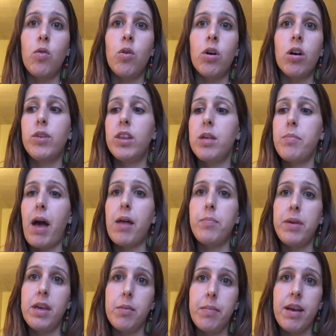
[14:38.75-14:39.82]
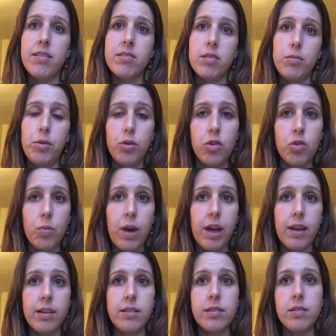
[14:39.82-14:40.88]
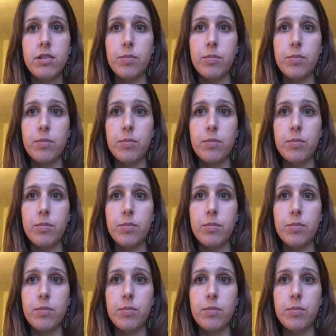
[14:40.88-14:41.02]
or really bad PMS, so mood swings,